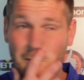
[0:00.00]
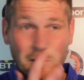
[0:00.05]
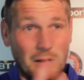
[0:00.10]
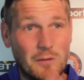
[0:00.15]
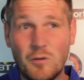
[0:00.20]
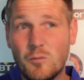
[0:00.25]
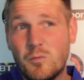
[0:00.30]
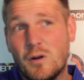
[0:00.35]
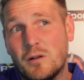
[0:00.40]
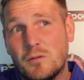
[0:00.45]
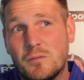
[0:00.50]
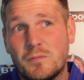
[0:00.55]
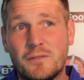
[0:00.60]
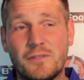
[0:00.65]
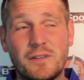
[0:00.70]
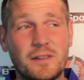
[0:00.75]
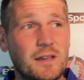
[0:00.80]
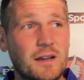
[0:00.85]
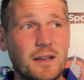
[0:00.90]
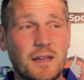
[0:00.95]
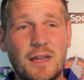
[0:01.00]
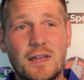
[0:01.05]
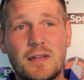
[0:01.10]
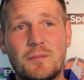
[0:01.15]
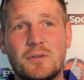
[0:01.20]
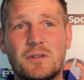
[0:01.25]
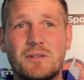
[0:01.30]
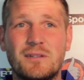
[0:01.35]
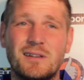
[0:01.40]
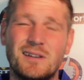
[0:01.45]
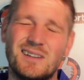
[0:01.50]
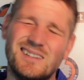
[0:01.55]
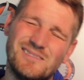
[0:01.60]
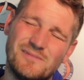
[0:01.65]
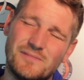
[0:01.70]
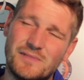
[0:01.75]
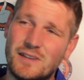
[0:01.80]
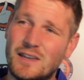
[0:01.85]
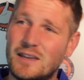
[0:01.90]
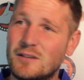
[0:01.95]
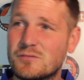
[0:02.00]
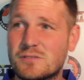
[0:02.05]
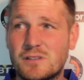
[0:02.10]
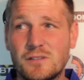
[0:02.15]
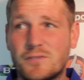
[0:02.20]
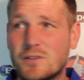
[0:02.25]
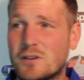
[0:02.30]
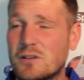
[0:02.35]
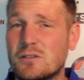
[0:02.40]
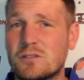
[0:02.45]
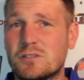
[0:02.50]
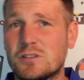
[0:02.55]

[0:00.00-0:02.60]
we were well within that game, and yeah, it was difficult.